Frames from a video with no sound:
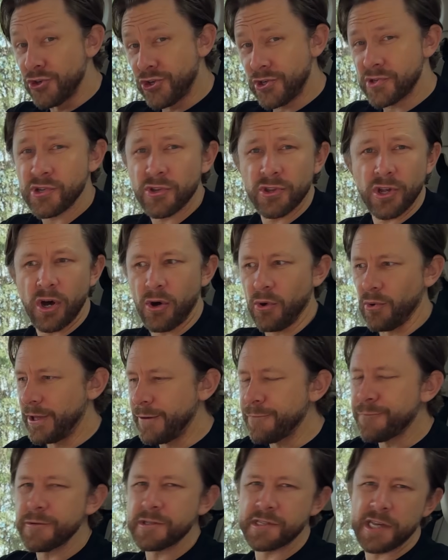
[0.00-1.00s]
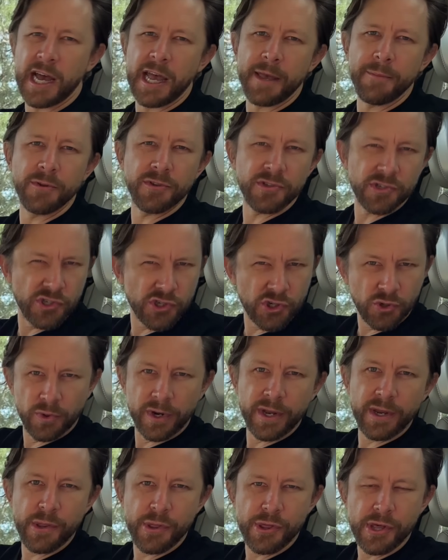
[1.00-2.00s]
just on the whole infotainment
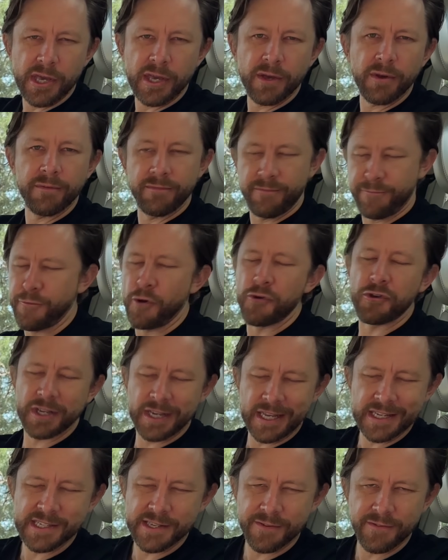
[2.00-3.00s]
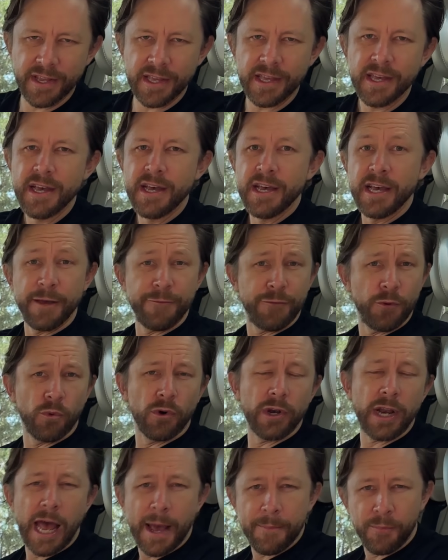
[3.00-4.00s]
screen thing and phone connectivity, if you
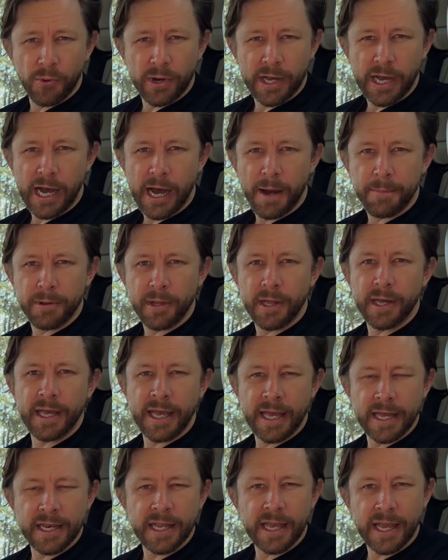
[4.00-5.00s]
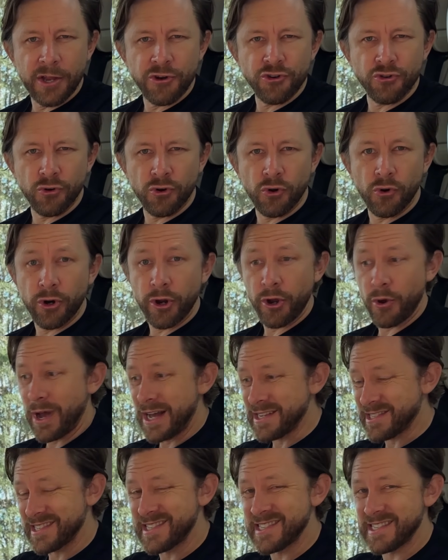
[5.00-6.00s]
want Apple CarPlay and Android Auto
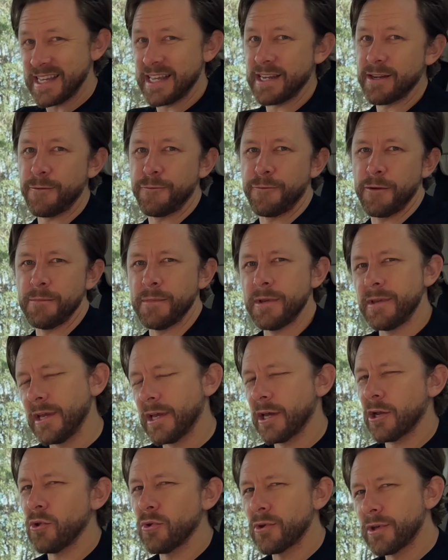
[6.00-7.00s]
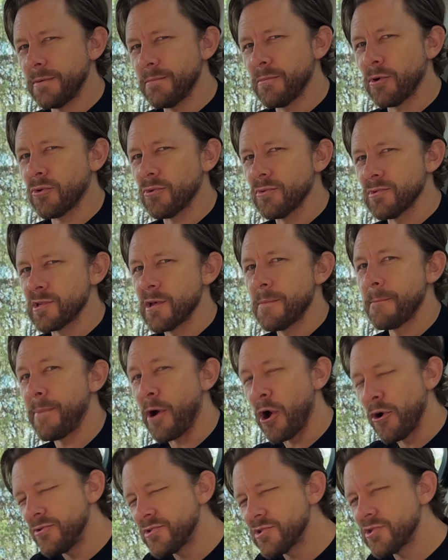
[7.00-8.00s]
as a standard fitment, you're going to look at models
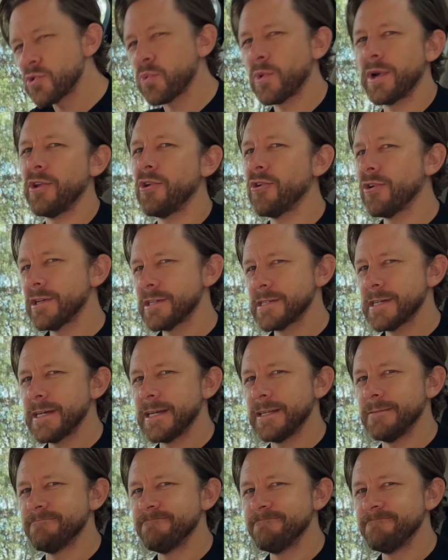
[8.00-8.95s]
post 2019.